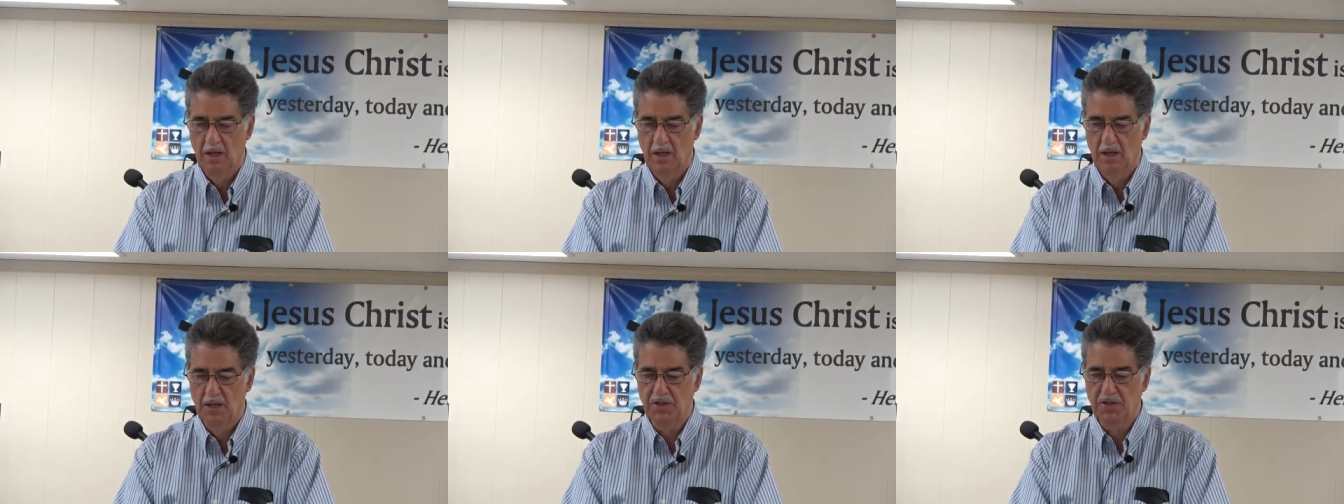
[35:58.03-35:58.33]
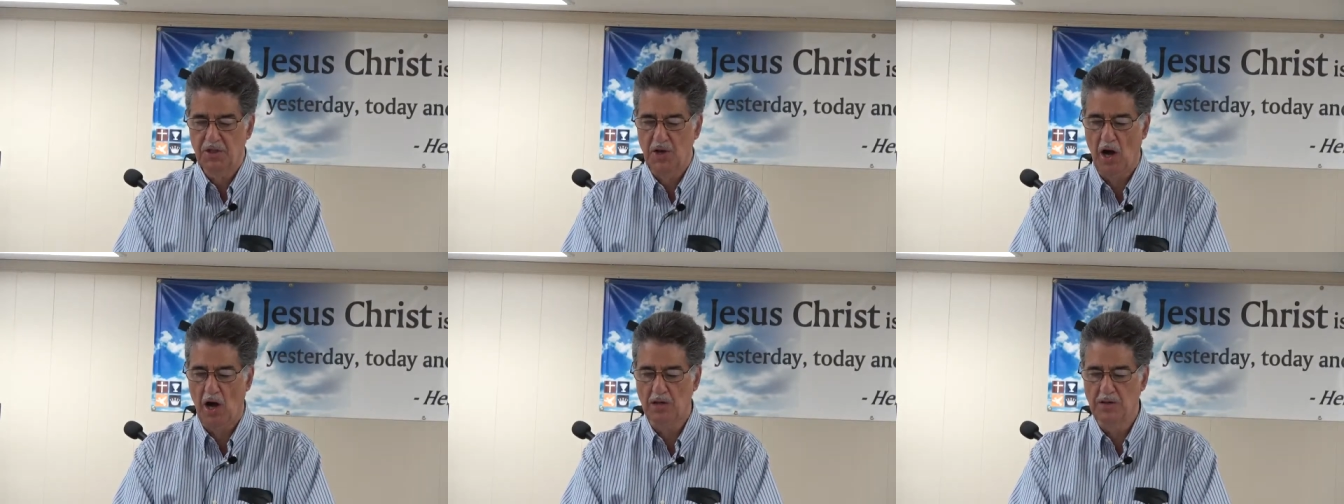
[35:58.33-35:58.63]
and
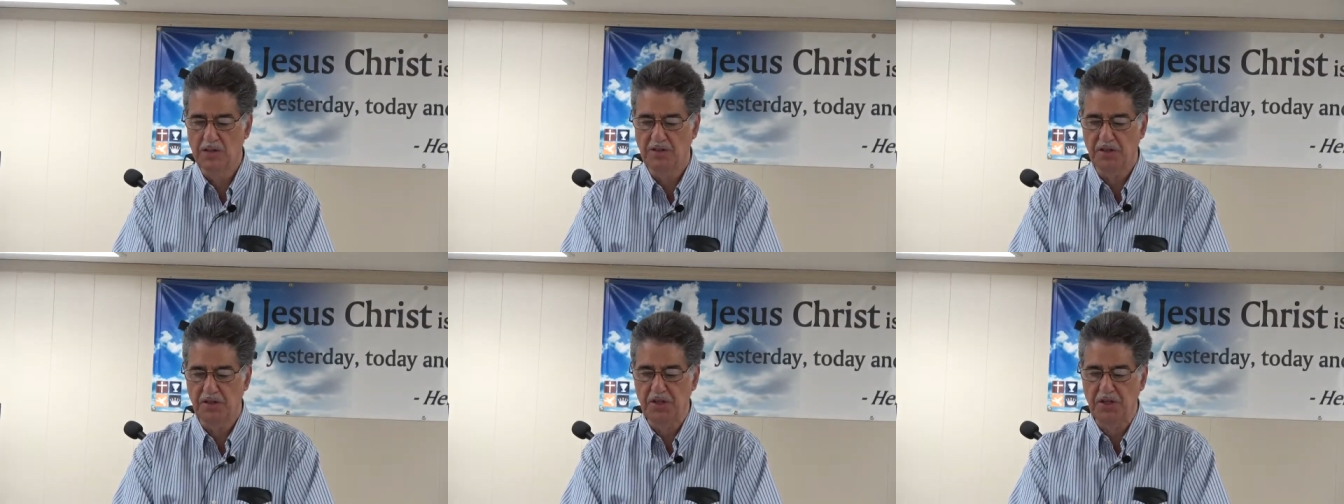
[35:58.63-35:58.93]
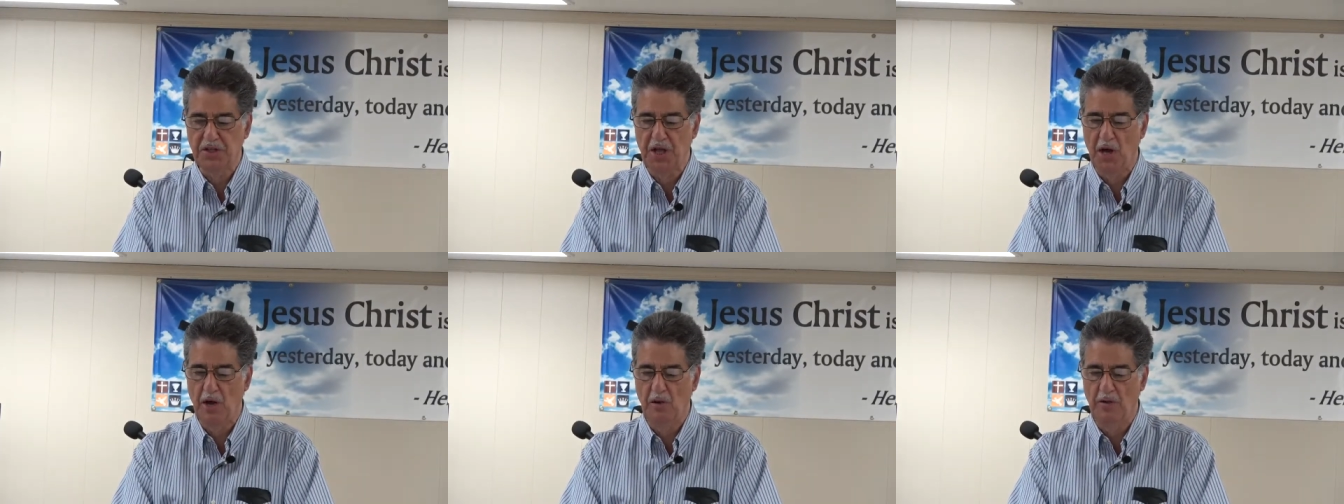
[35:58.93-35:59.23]
saw that the
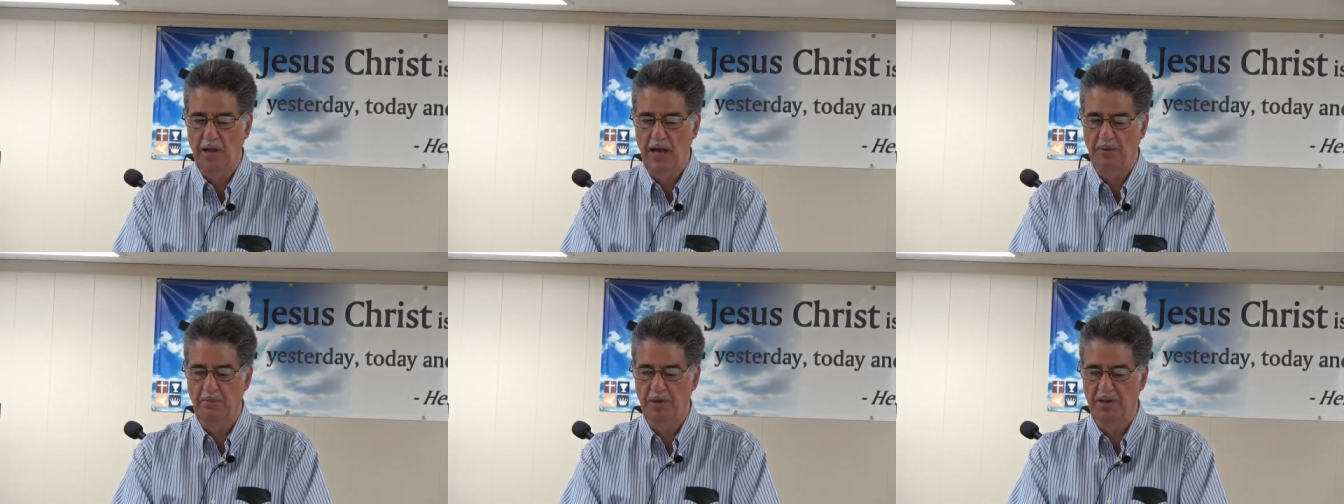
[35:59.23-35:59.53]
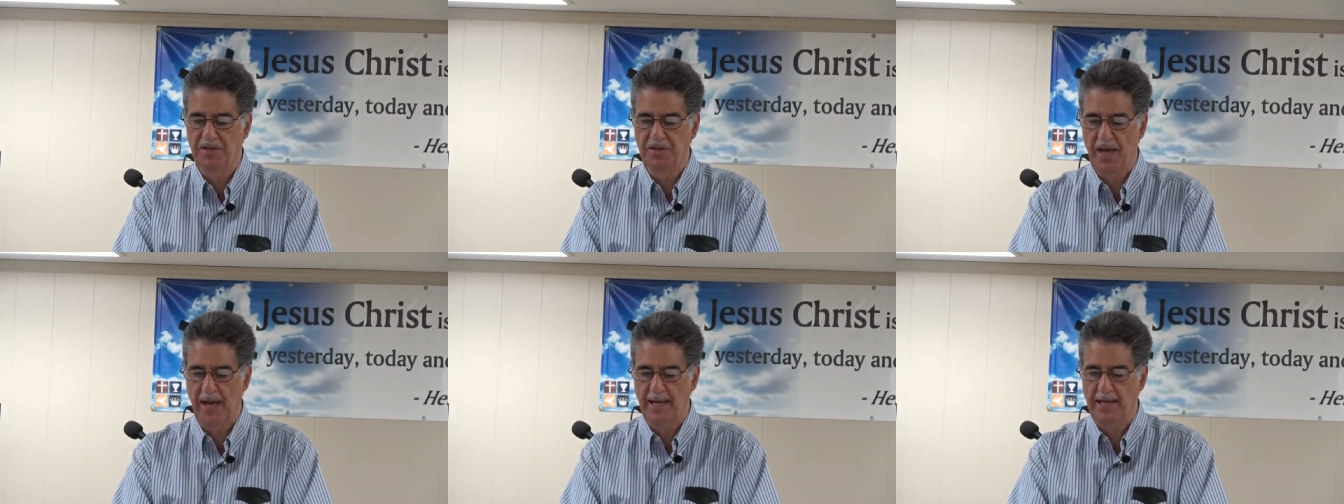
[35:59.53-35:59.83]
stone had
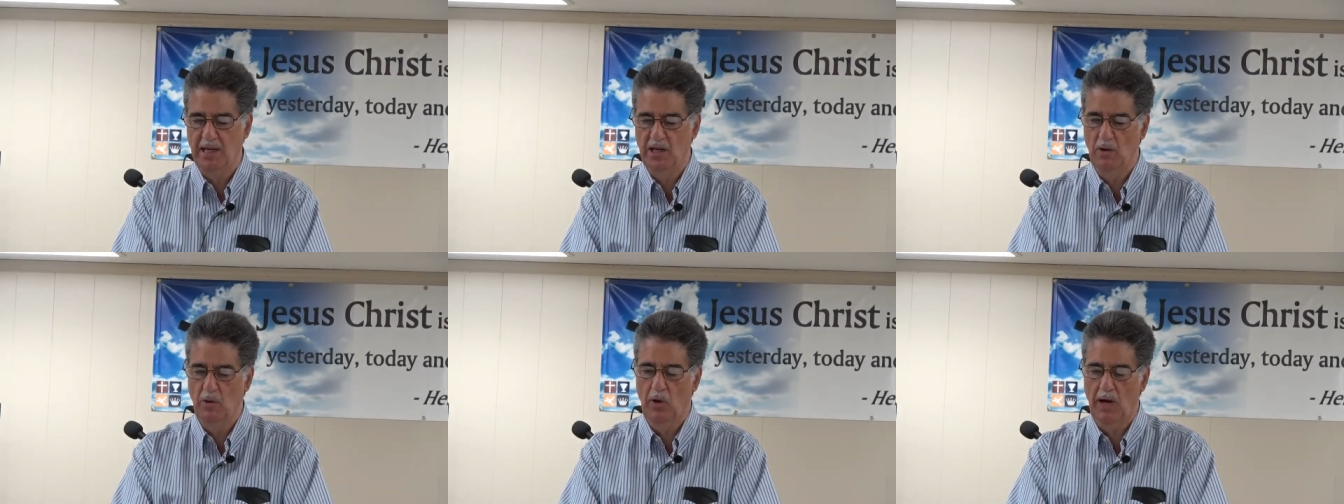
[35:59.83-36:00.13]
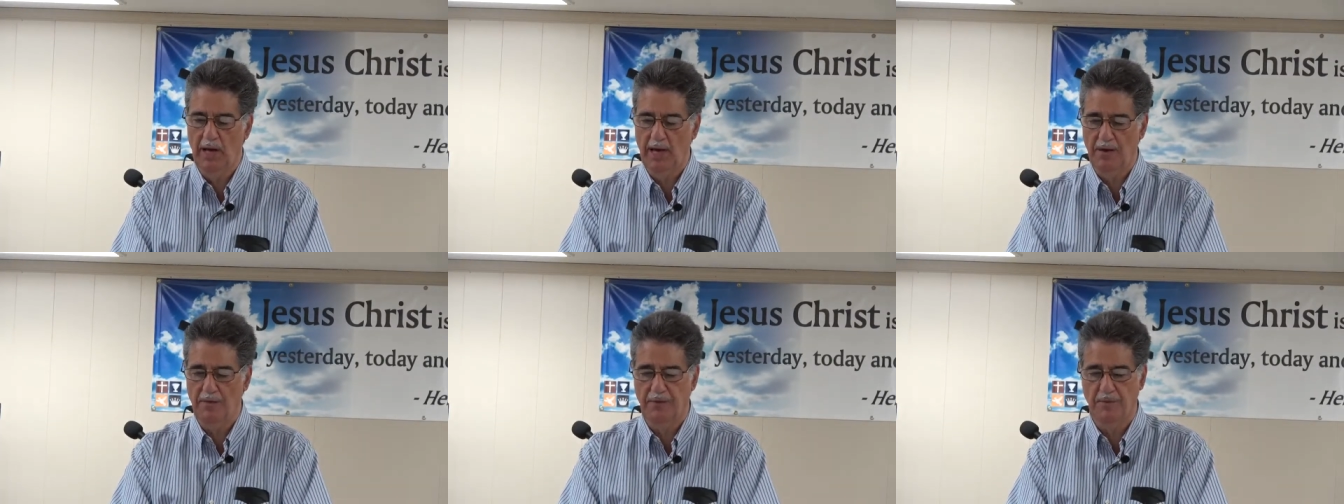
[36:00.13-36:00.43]
been taken
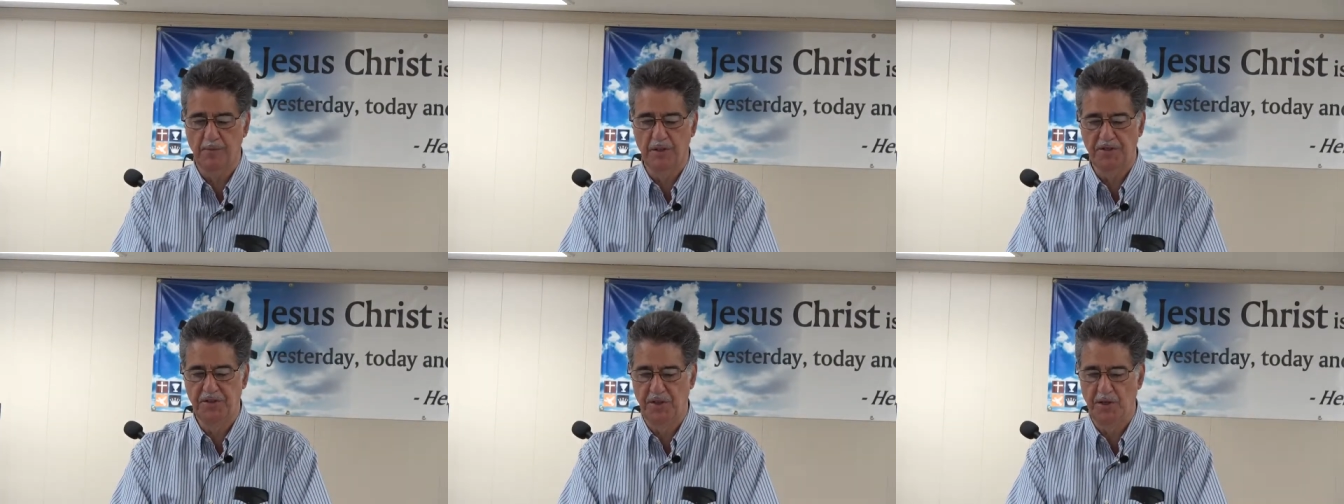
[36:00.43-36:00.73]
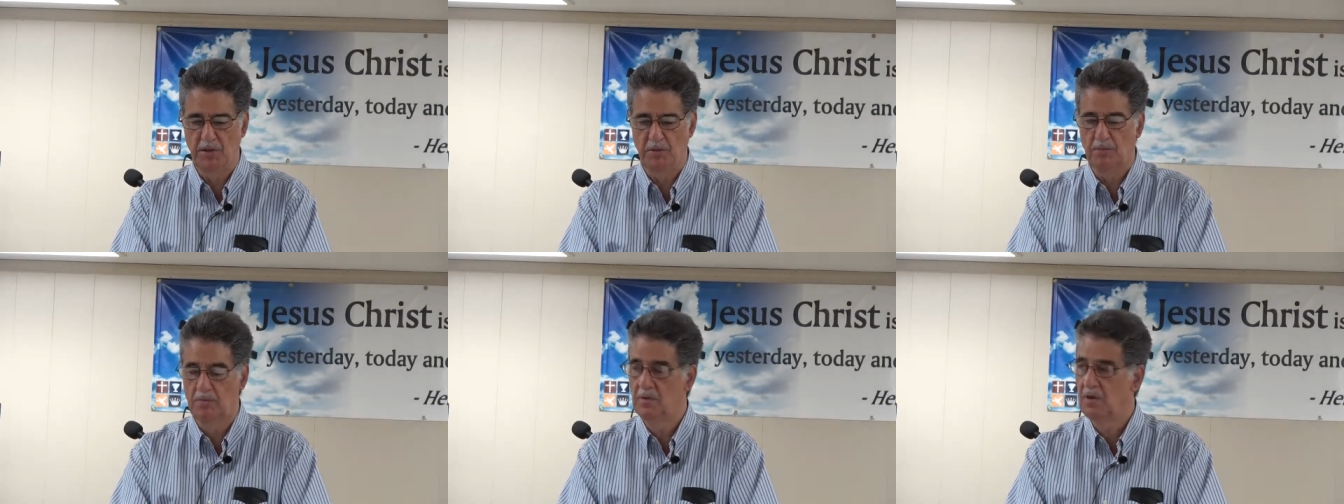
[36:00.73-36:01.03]
away from the
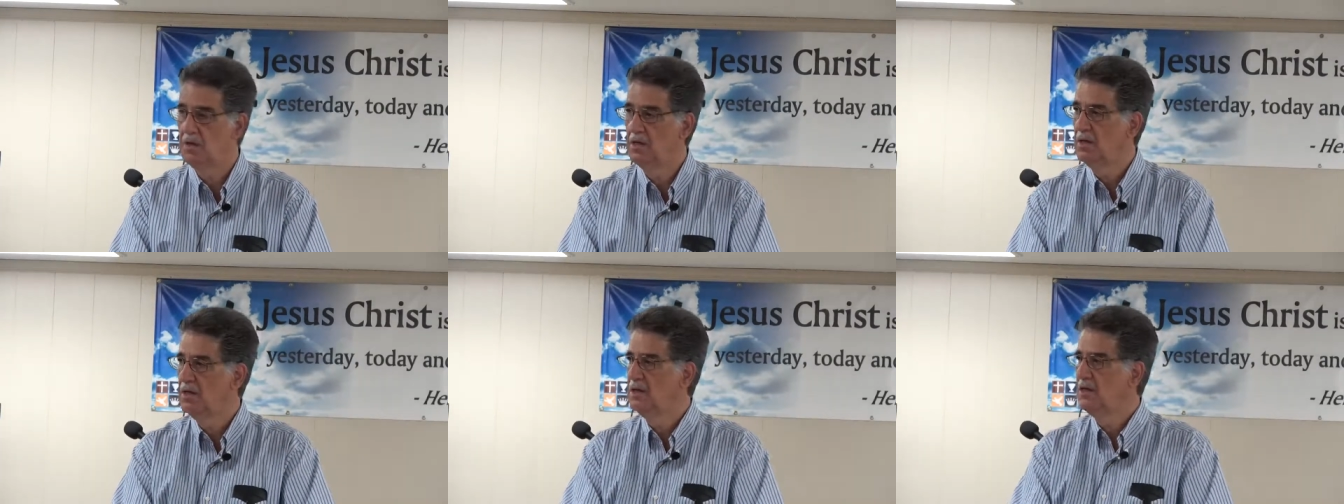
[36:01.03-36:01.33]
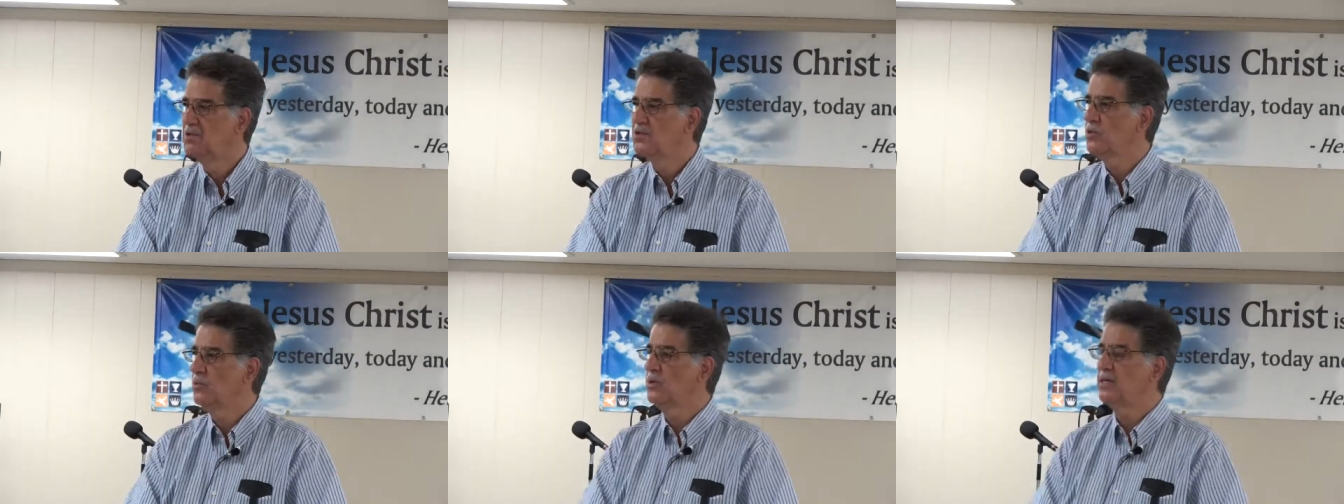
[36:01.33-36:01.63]
tomb.
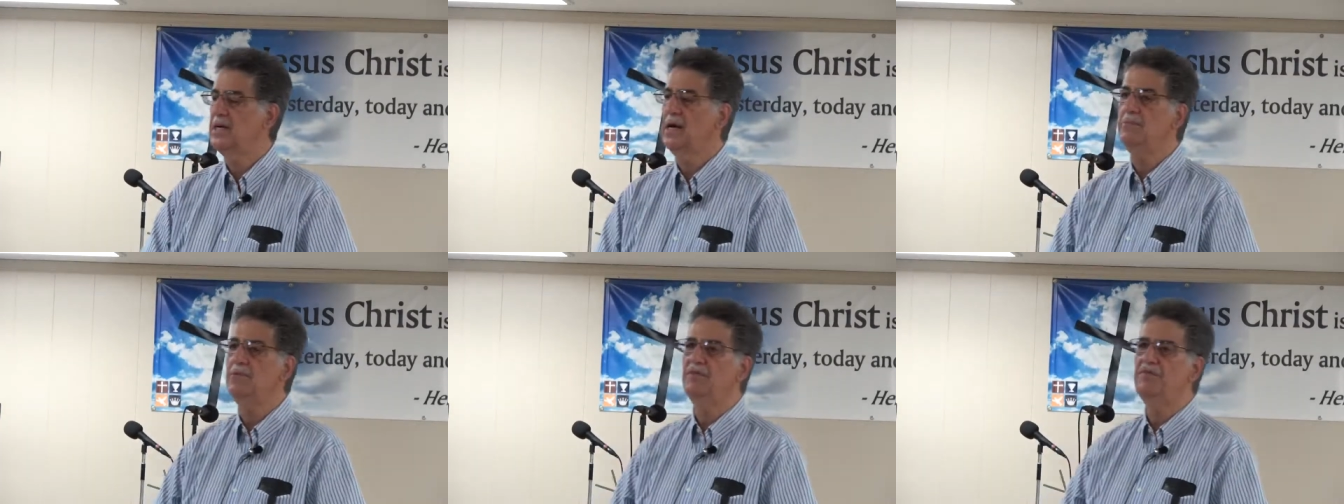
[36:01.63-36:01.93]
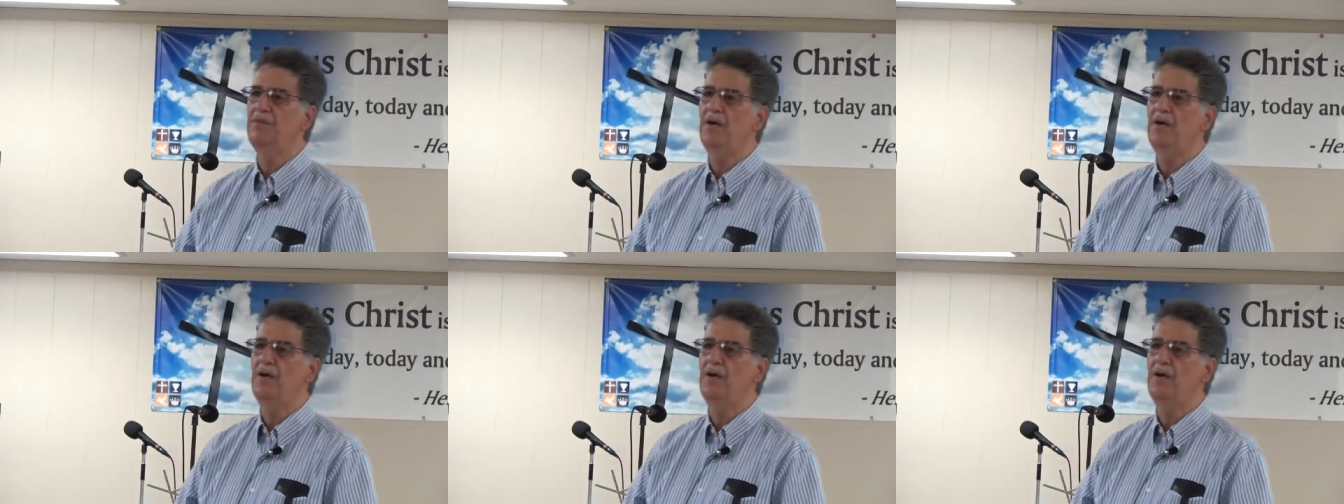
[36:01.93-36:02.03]
So we come to